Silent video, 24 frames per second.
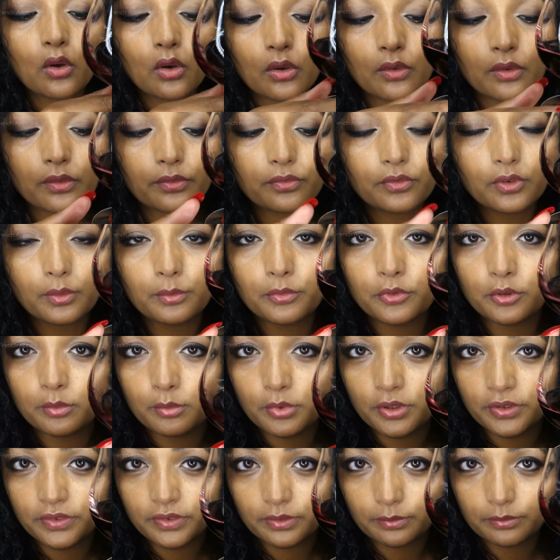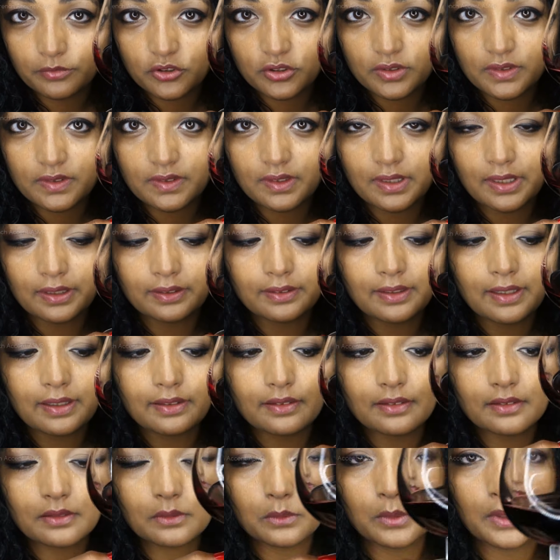or from the bottom, just like
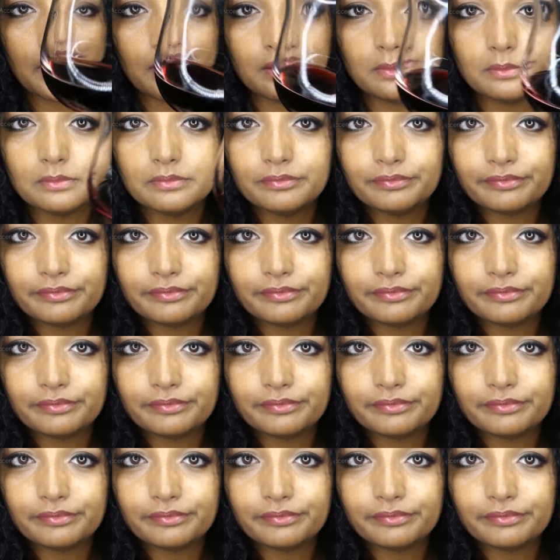that. Okay,